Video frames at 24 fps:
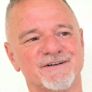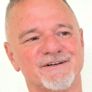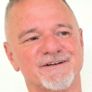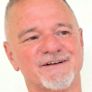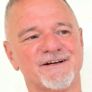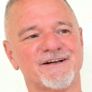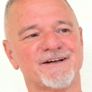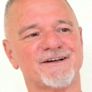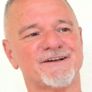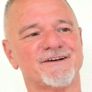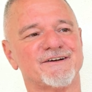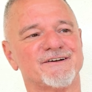
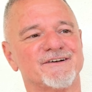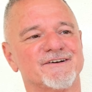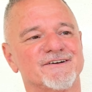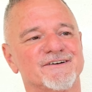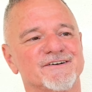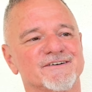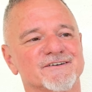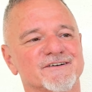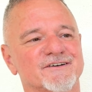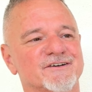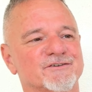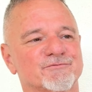And
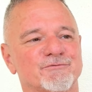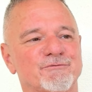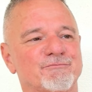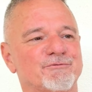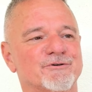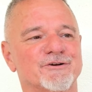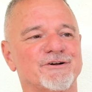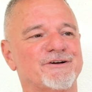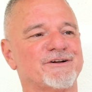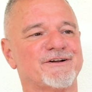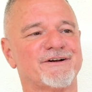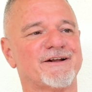because uh, we
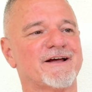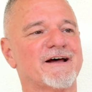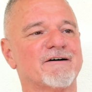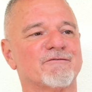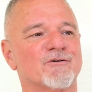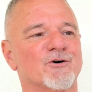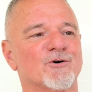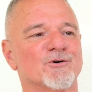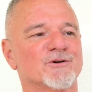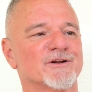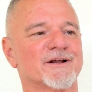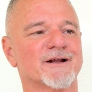really didn't have
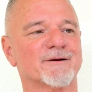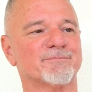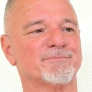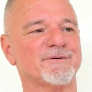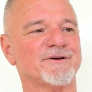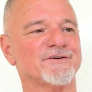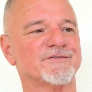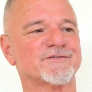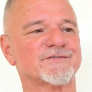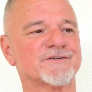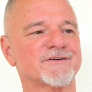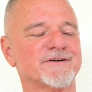a whole lot of
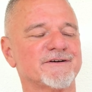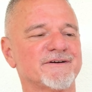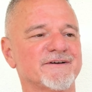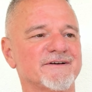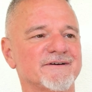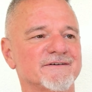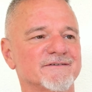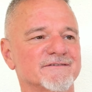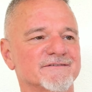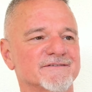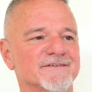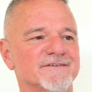
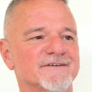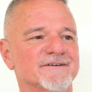PC